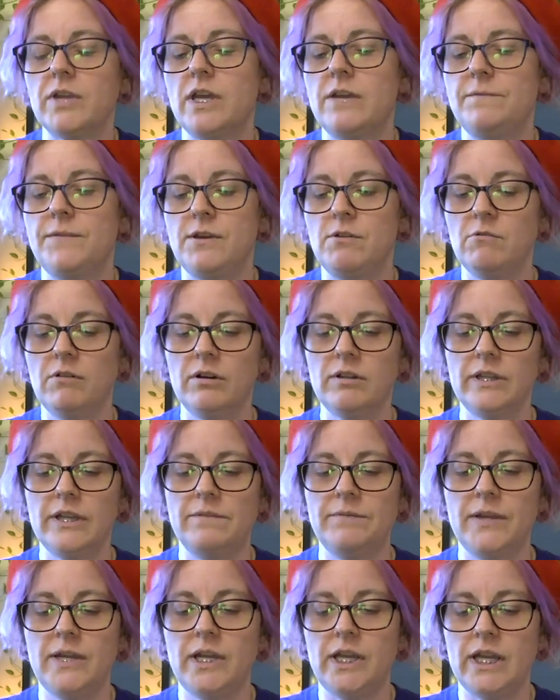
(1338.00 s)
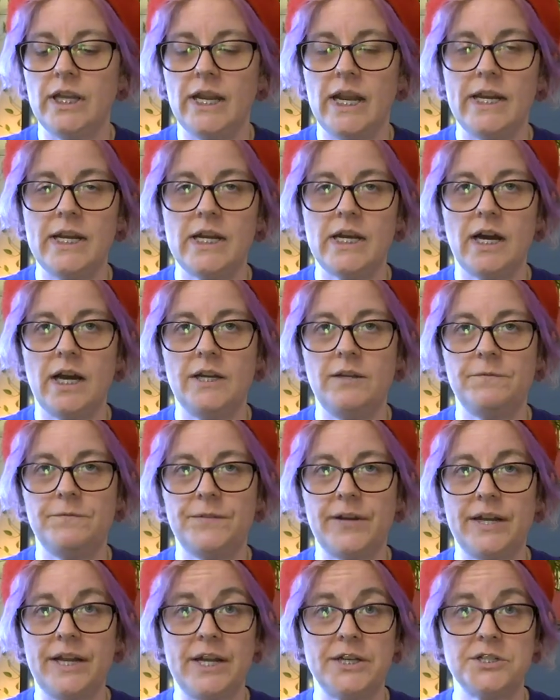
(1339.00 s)
If you are living in any kind of
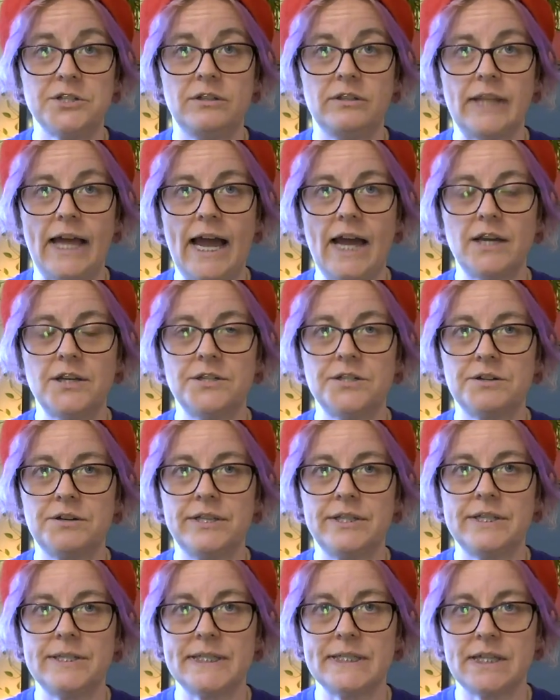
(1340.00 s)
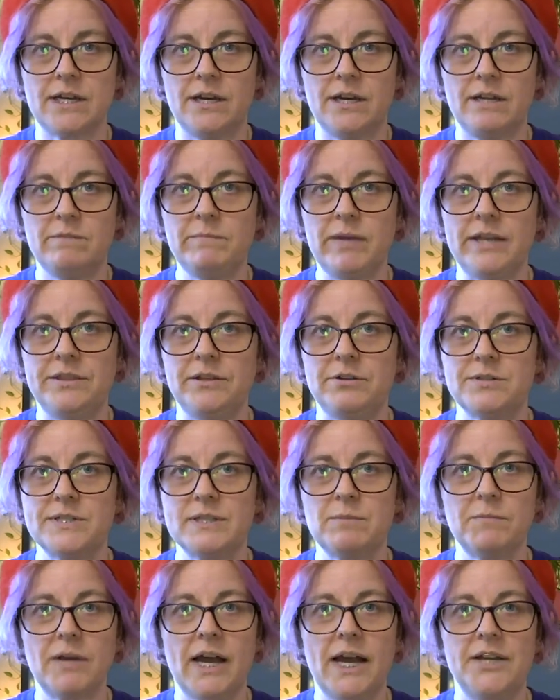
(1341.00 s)
financial lack during this time and there's
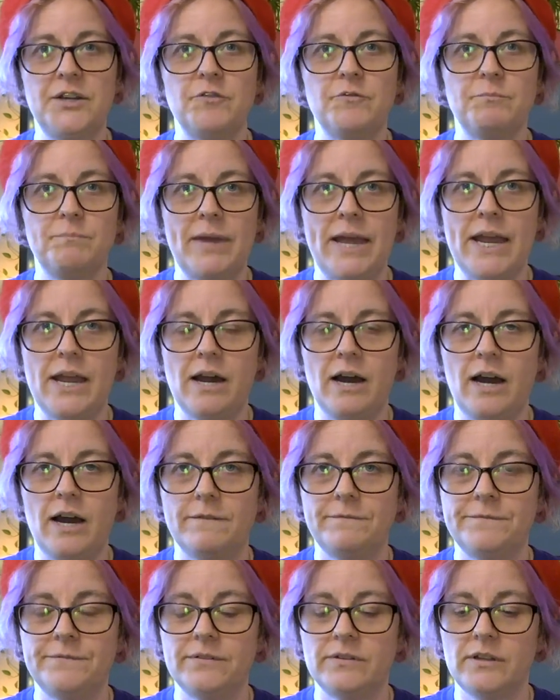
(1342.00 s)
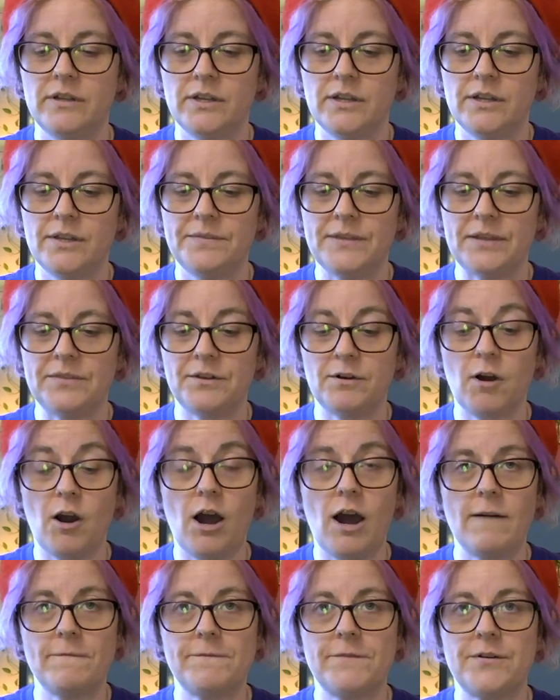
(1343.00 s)
some kind of payoff, that they're
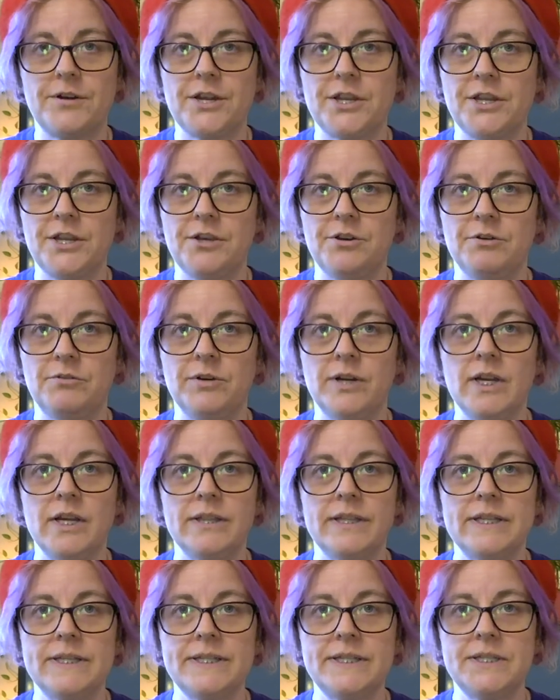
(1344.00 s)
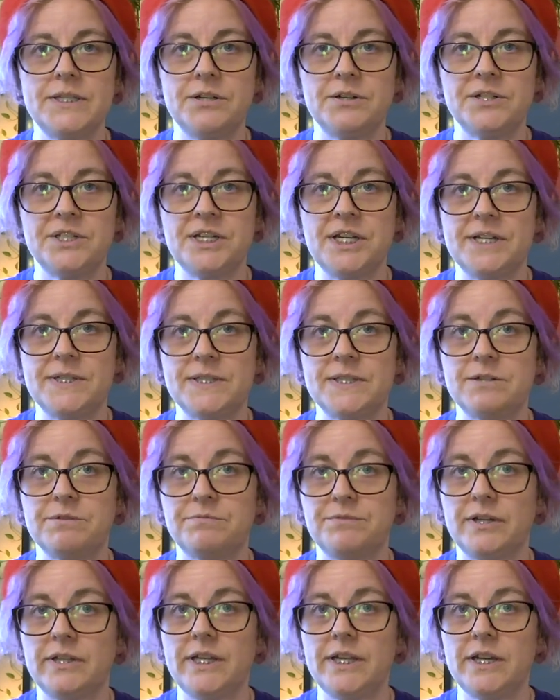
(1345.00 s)
offering you. This is your chance to
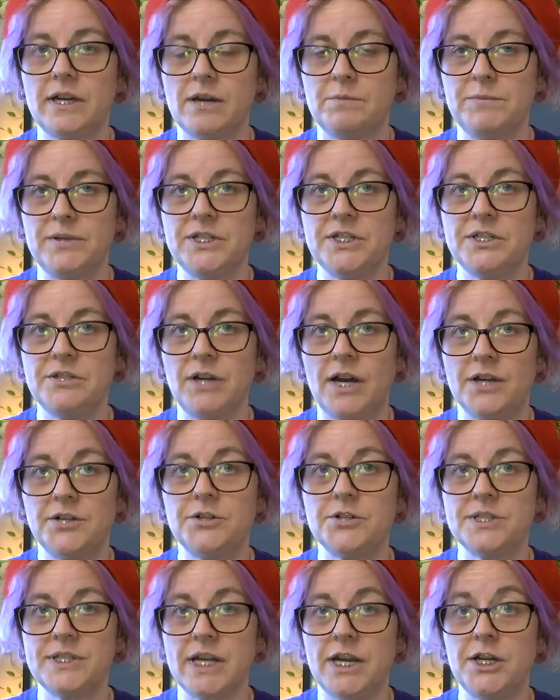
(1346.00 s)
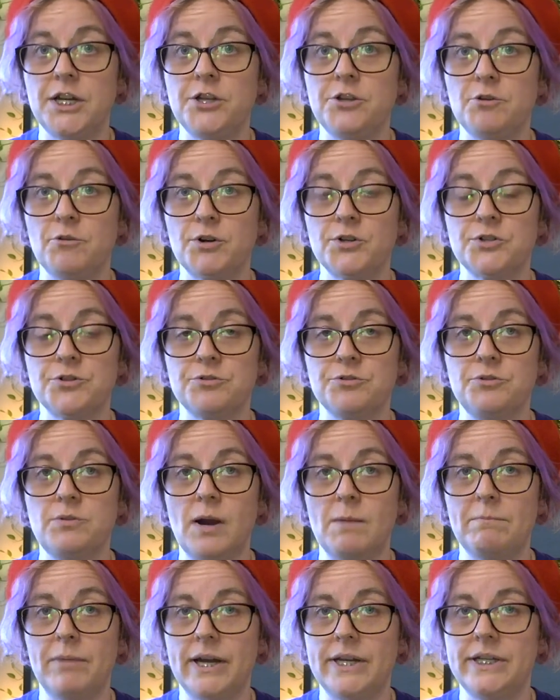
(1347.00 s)
really come into understanding your true
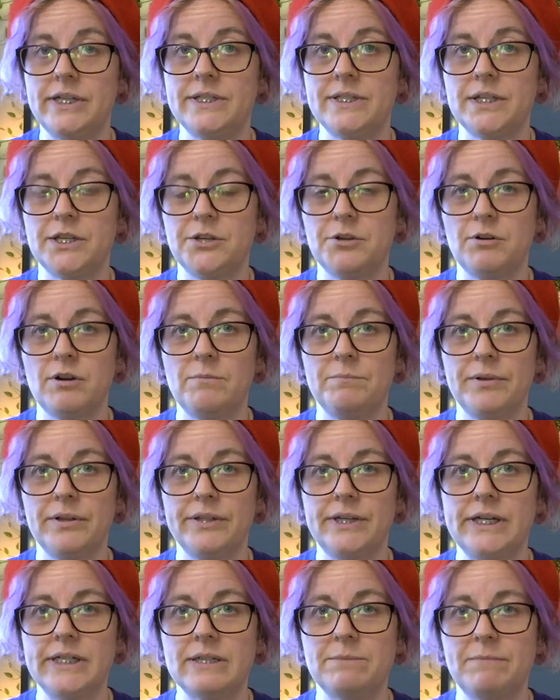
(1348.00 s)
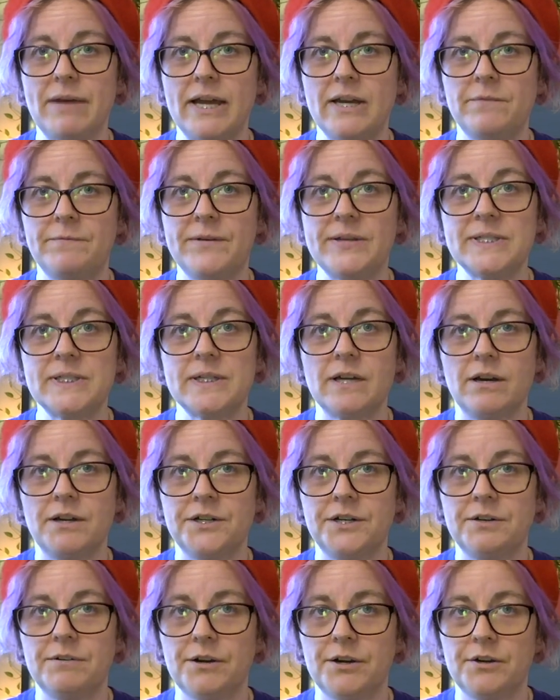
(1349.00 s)
abundance and your ability to manifest on
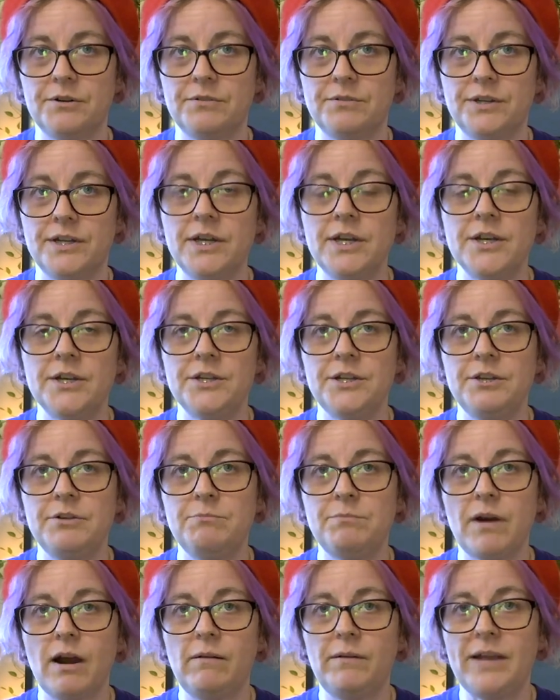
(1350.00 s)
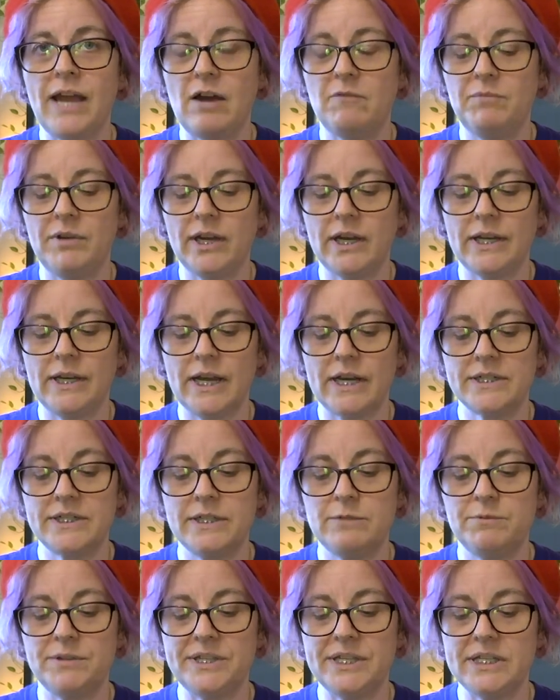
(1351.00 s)
your own. You probably have been
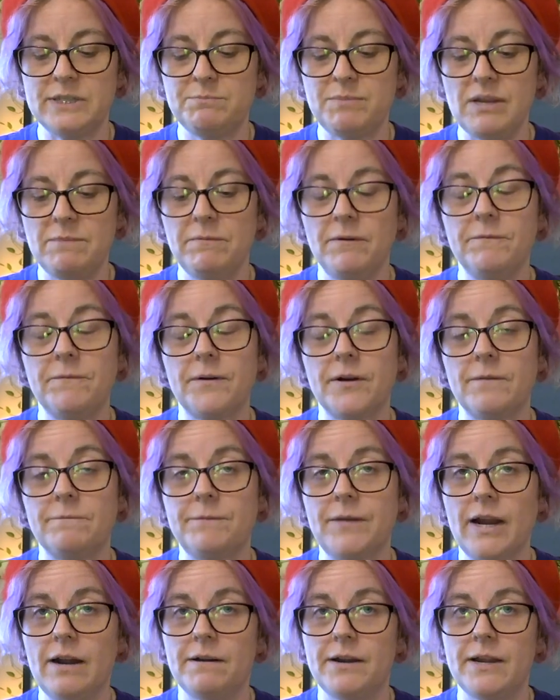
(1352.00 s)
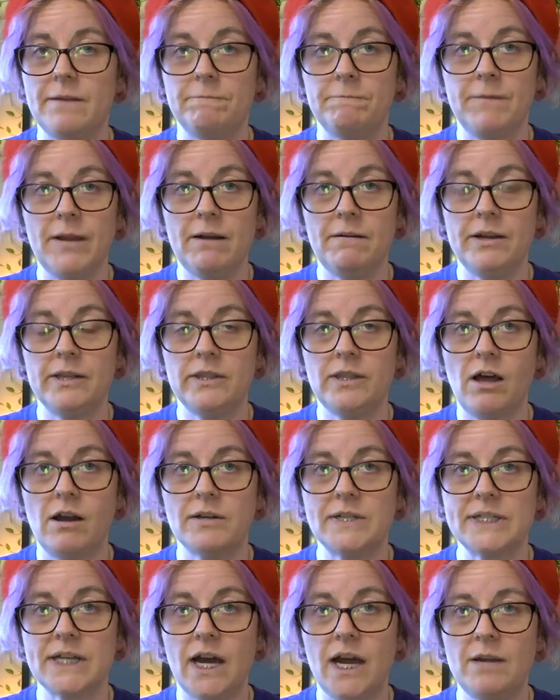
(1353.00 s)
connected with these people for a very, very
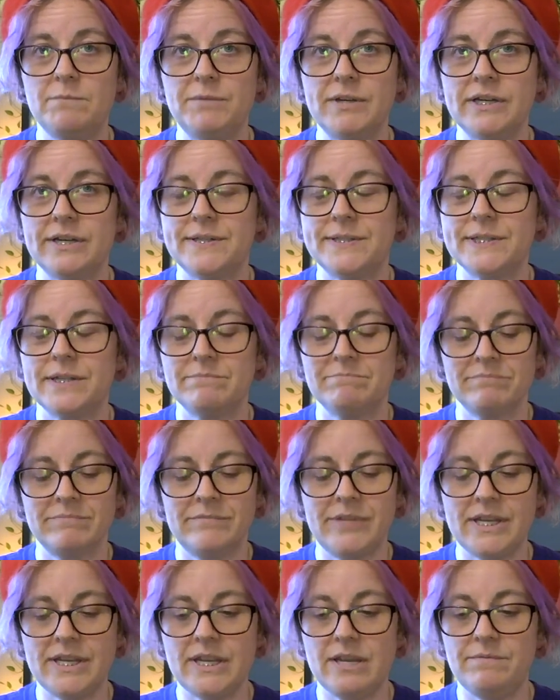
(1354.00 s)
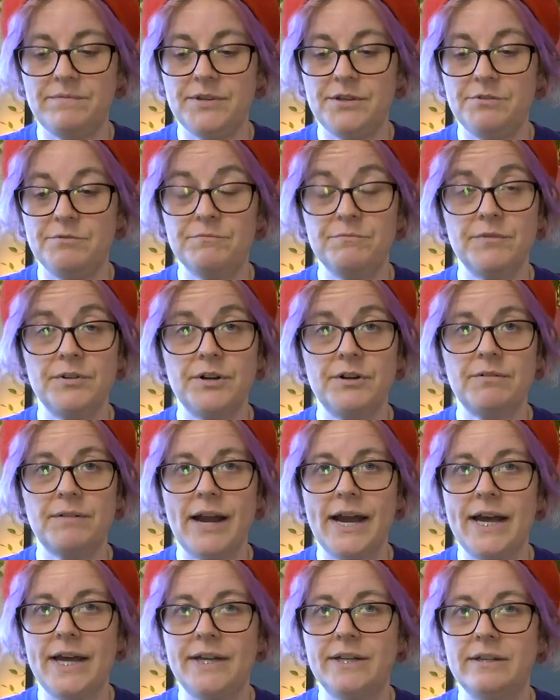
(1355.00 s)
long time because they gave you
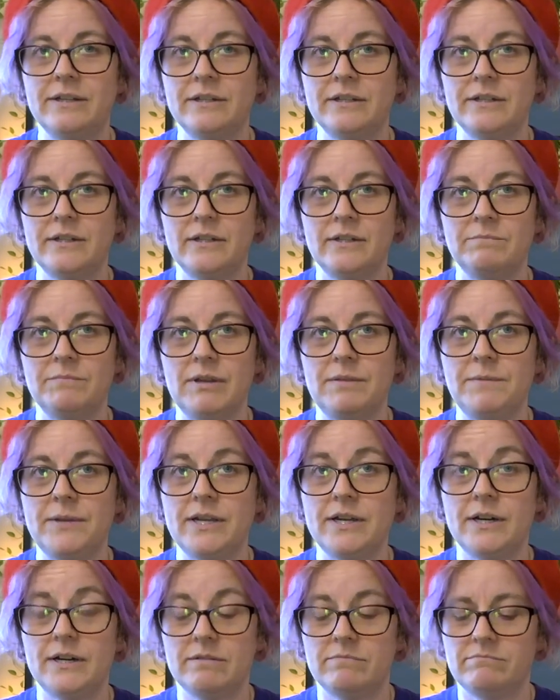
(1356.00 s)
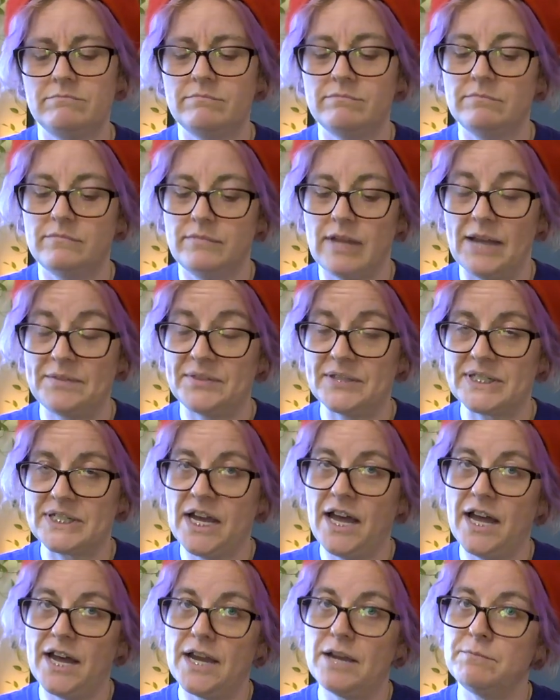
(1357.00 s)
cred, maybe a uh, at the
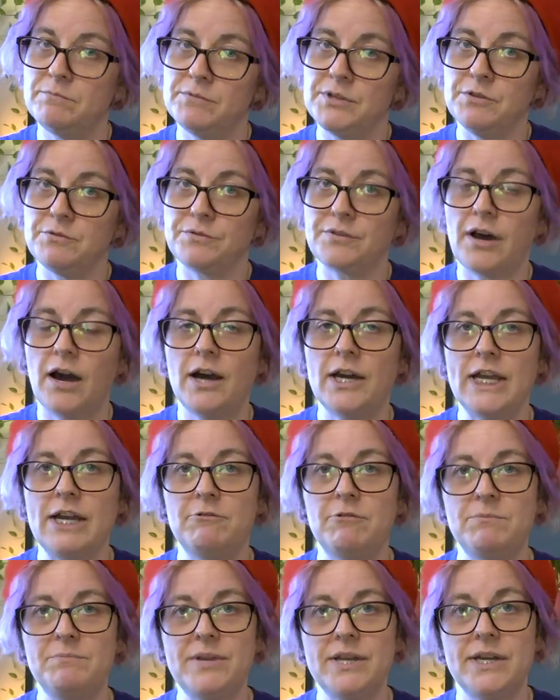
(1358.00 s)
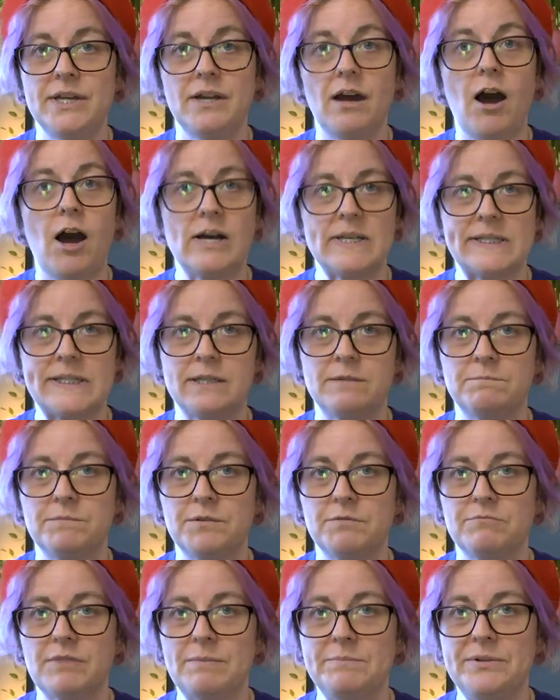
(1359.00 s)
time, you thought it would be an
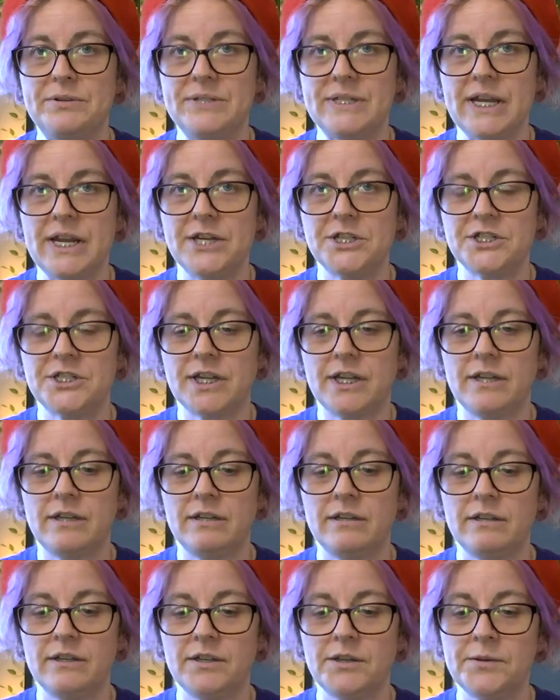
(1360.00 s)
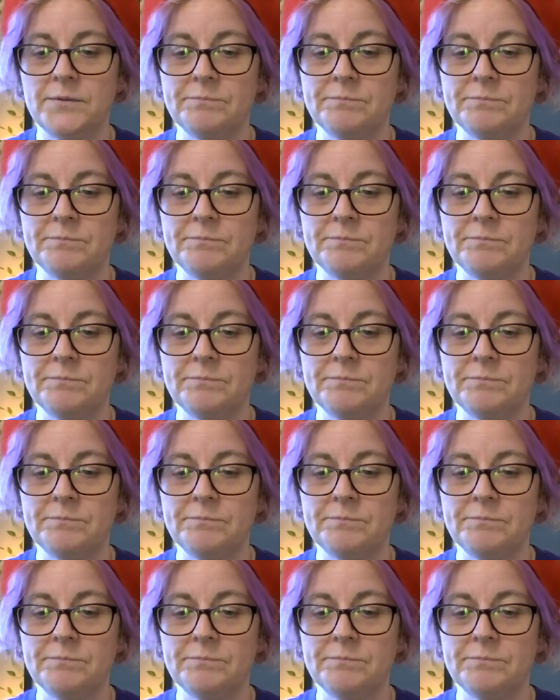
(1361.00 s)
awesome reputation.